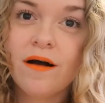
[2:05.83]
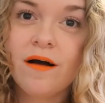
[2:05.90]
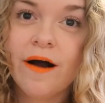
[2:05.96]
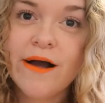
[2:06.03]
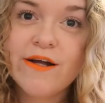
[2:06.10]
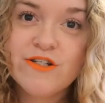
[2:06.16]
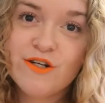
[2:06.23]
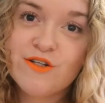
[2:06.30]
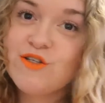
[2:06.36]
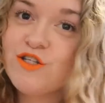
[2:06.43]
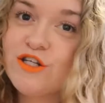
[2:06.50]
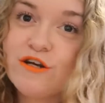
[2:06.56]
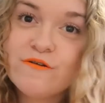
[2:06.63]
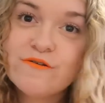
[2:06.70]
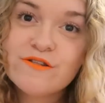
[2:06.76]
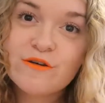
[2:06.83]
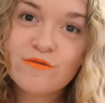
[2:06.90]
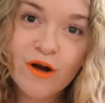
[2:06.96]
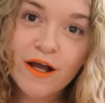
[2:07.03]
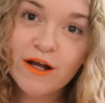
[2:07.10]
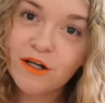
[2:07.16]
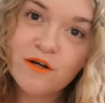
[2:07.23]
I just choose the
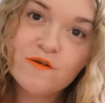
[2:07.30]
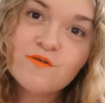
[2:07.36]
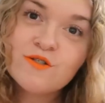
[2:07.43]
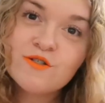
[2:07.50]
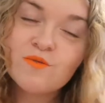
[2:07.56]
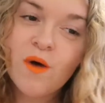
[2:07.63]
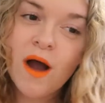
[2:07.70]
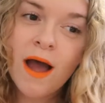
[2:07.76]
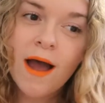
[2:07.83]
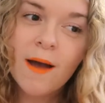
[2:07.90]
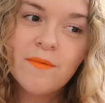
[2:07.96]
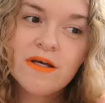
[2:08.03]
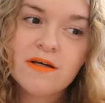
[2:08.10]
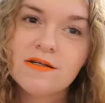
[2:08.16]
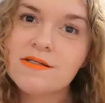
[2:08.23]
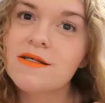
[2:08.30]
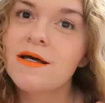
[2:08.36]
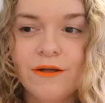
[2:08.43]
right clothes to wear because,